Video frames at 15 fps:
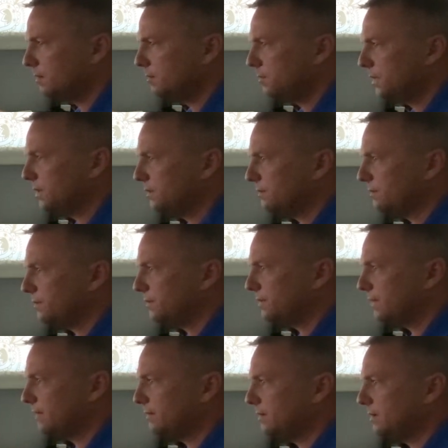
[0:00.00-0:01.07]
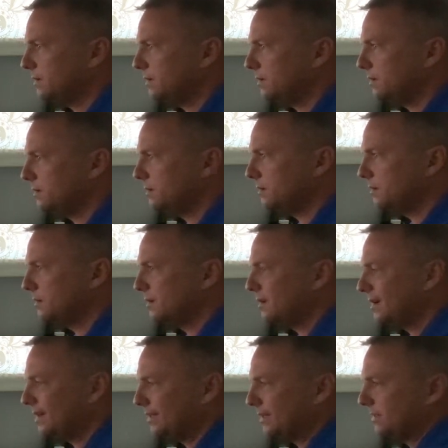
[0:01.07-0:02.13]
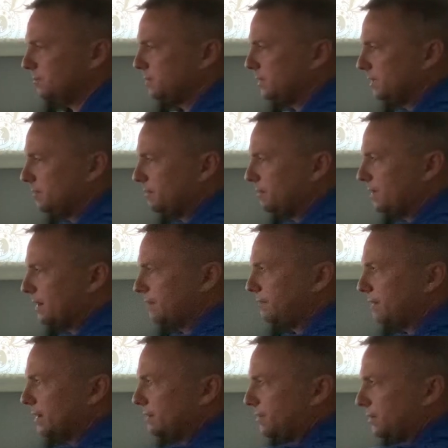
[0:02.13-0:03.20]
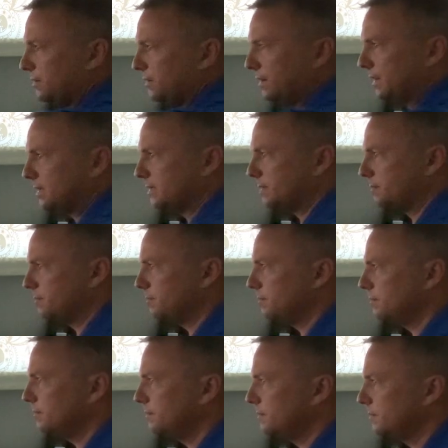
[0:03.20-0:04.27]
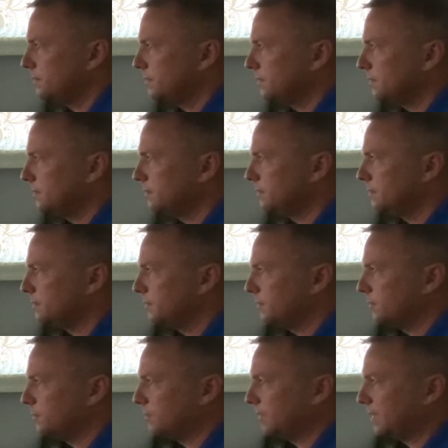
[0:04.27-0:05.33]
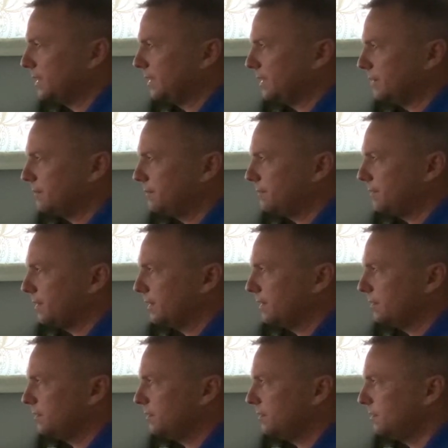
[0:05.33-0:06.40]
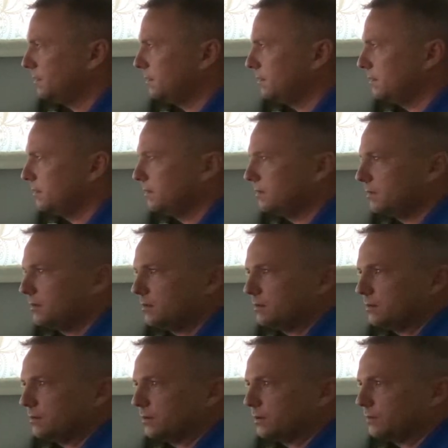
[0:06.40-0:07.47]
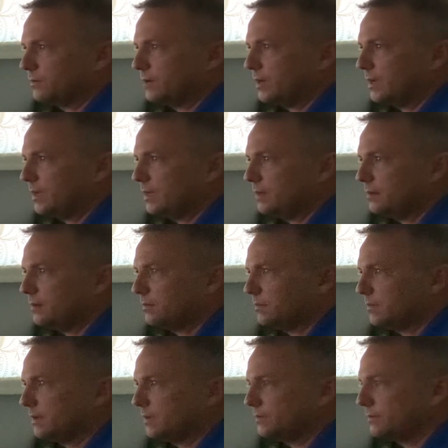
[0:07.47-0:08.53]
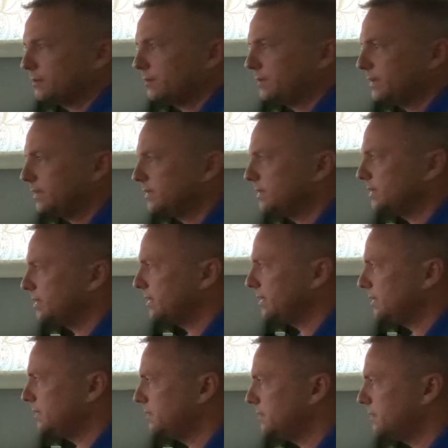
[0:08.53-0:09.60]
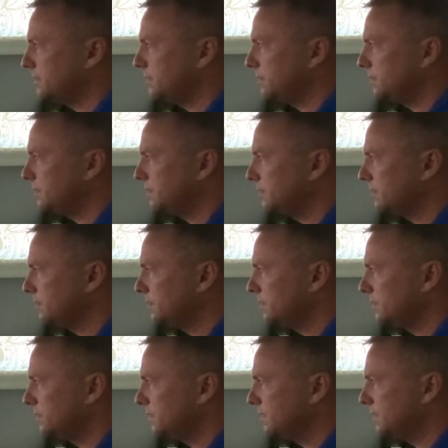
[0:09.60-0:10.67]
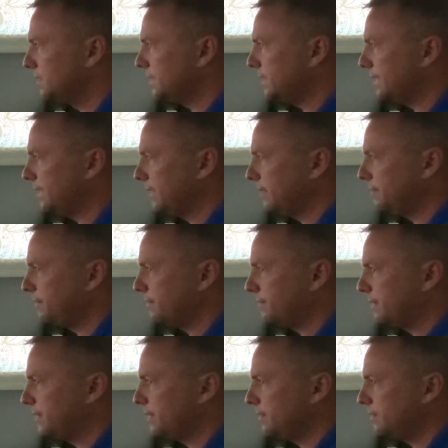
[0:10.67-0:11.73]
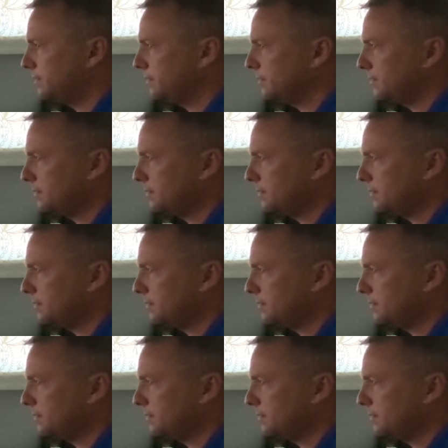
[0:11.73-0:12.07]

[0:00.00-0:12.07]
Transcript: Pitching for 70. I like to be around 500 as I'm going to be lining up for final. Looking right. We've got the runway in sight. Lining up for final.